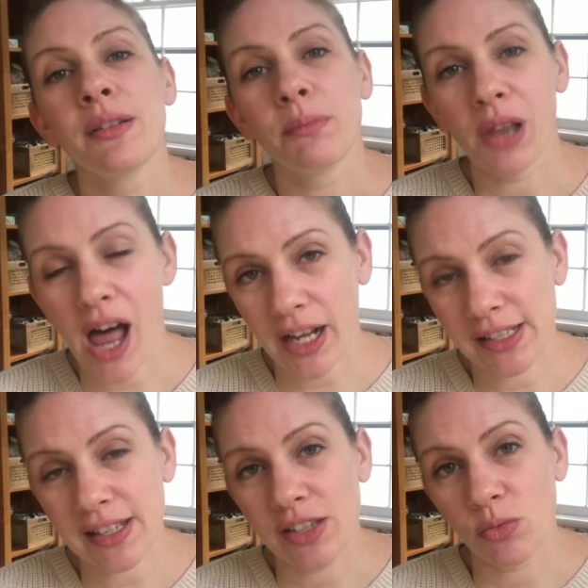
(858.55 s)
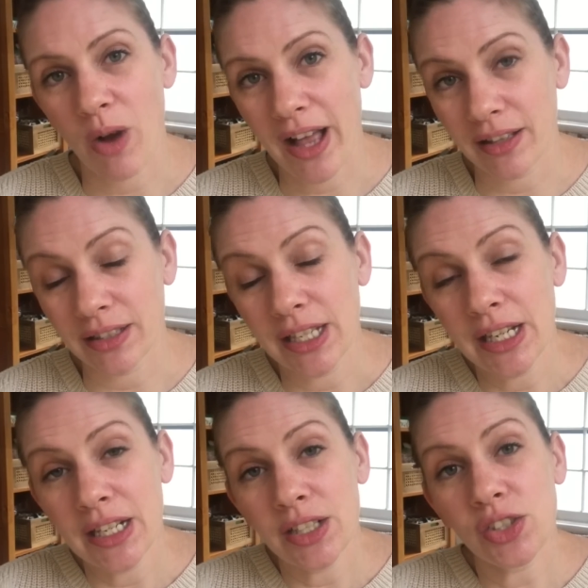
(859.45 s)
blocks as well.
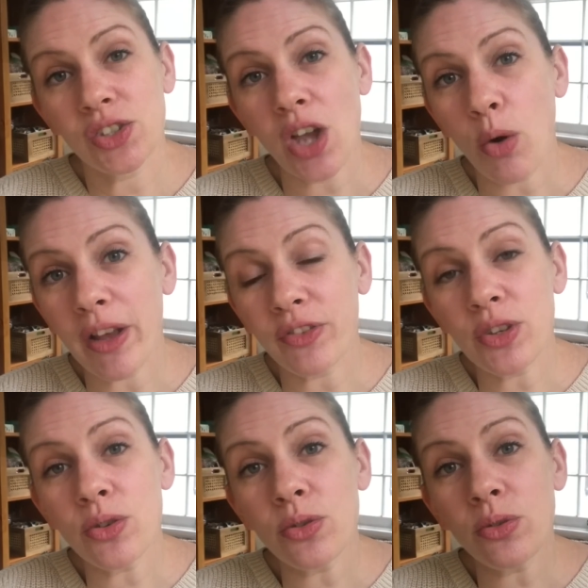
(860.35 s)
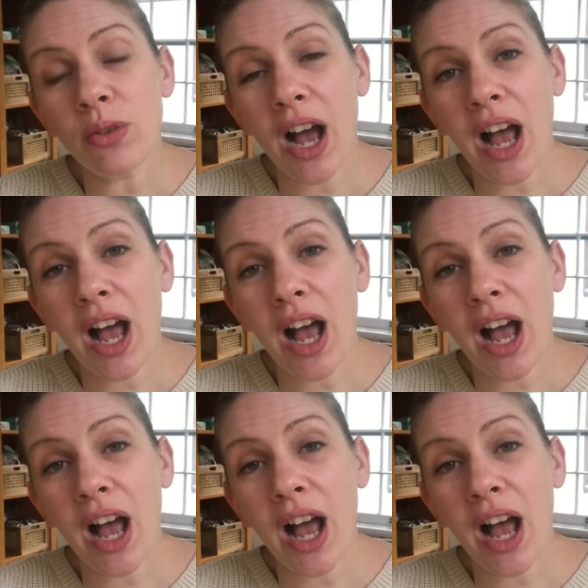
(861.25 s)
So if you